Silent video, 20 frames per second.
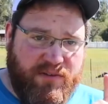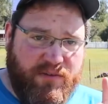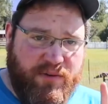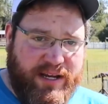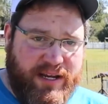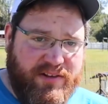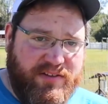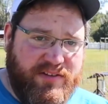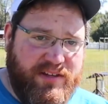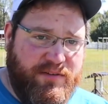I
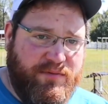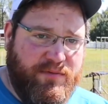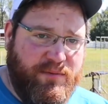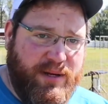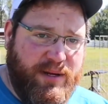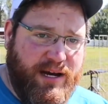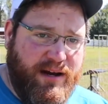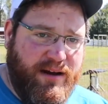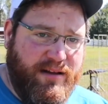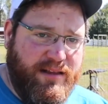can see from
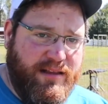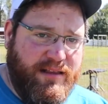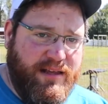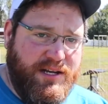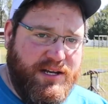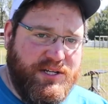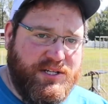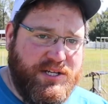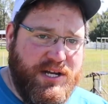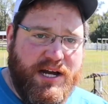here that
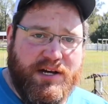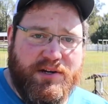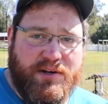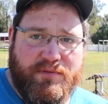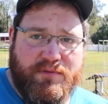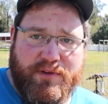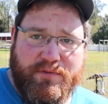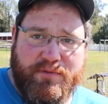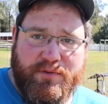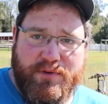they just knocked
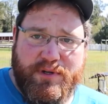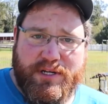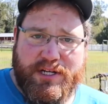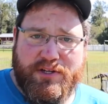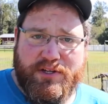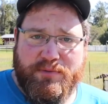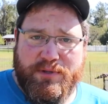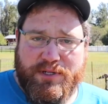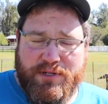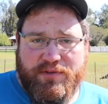over their food
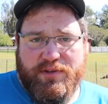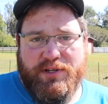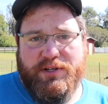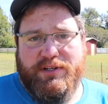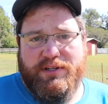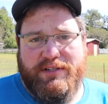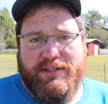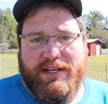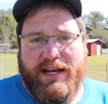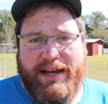dish, which is a
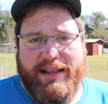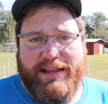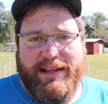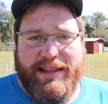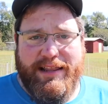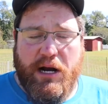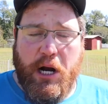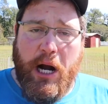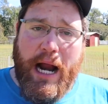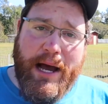good sign
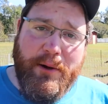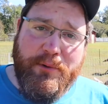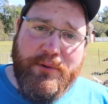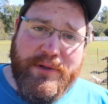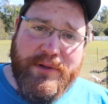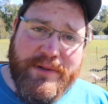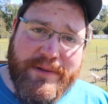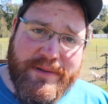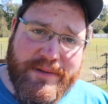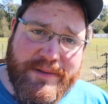that they're
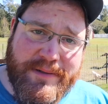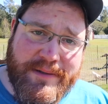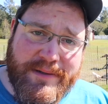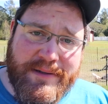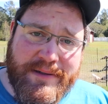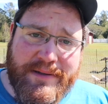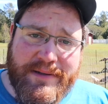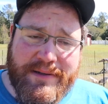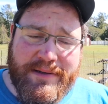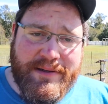out.
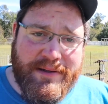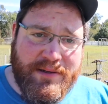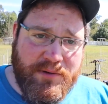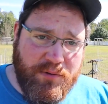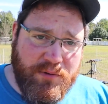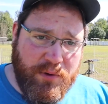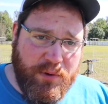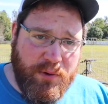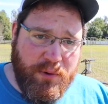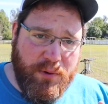
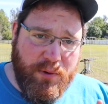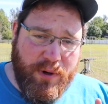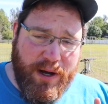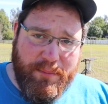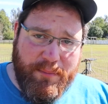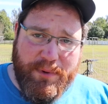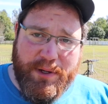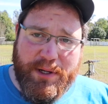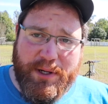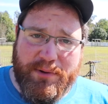So
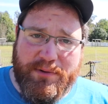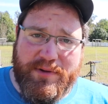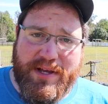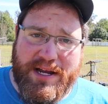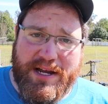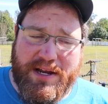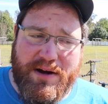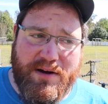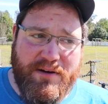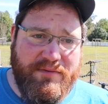I'm gonna go
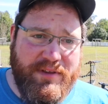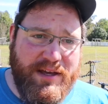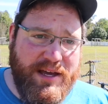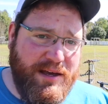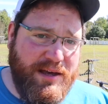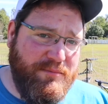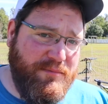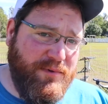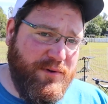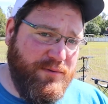take care of
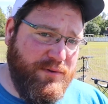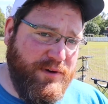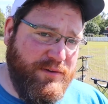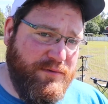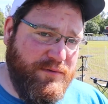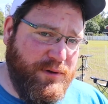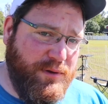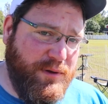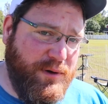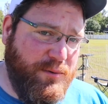them,
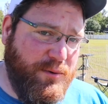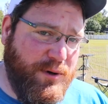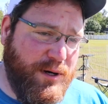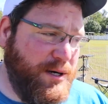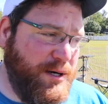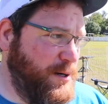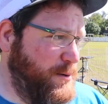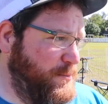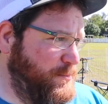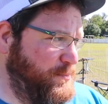refill their
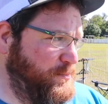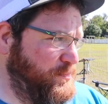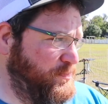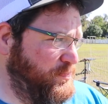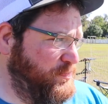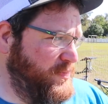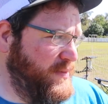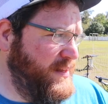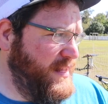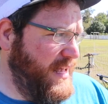water,
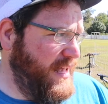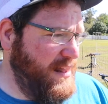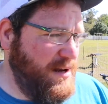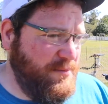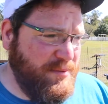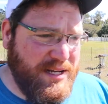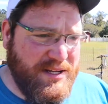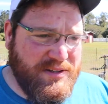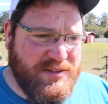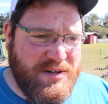and then I'm
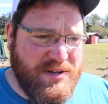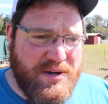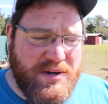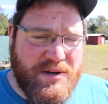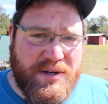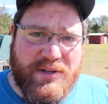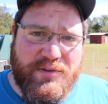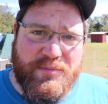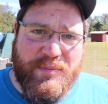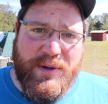gonna get started
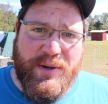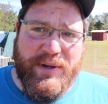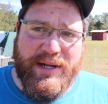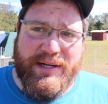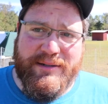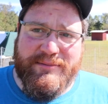on this mowing.